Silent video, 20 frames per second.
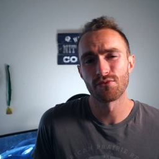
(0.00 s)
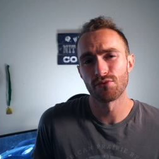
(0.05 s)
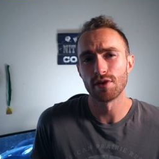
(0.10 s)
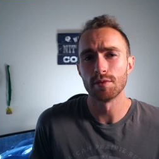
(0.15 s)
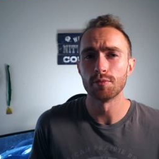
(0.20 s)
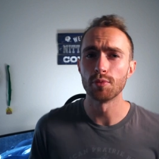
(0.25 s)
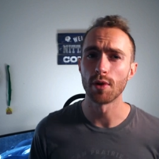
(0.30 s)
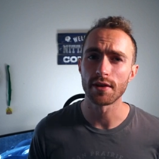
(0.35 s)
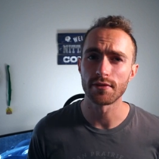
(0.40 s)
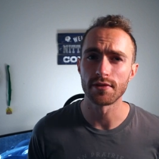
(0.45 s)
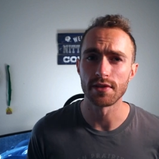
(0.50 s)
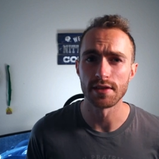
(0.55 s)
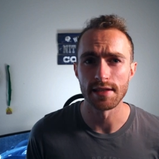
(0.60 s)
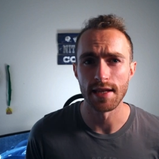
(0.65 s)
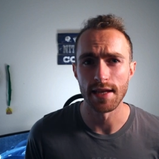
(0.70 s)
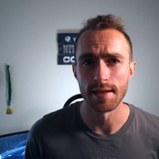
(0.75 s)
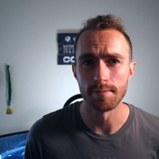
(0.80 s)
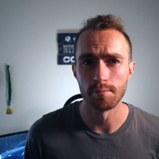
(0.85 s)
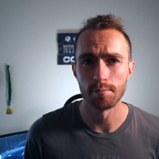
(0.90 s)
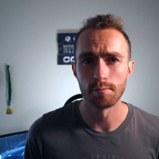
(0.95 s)
free breakfast
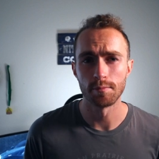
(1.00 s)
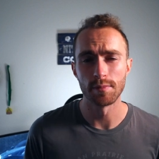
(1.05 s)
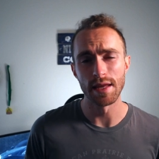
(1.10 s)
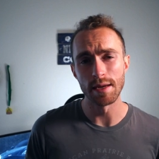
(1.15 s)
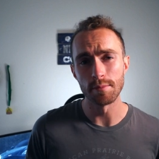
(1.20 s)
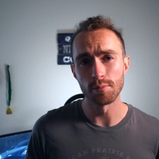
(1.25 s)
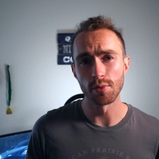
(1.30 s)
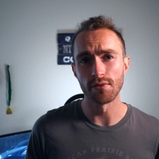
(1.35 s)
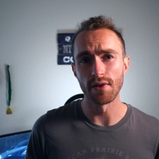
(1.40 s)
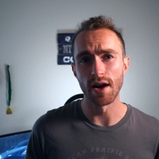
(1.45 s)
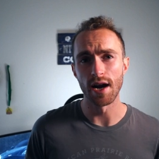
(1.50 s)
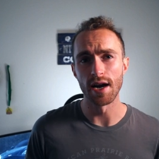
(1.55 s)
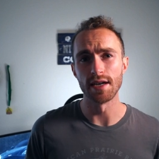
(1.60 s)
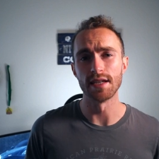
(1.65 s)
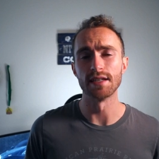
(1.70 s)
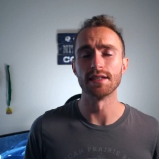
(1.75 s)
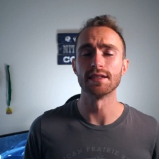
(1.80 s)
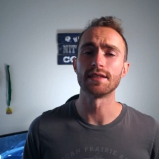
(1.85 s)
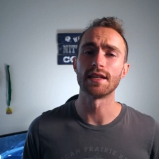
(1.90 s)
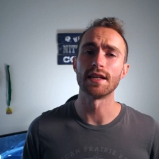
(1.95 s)
that they provide
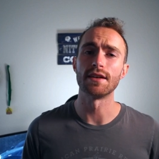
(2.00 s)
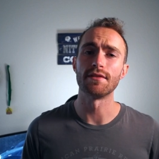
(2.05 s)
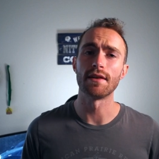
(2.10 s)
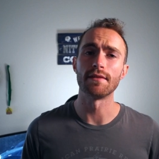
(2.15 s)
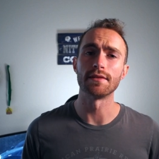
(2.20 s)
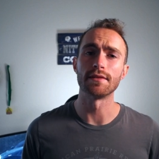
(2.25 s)
instead of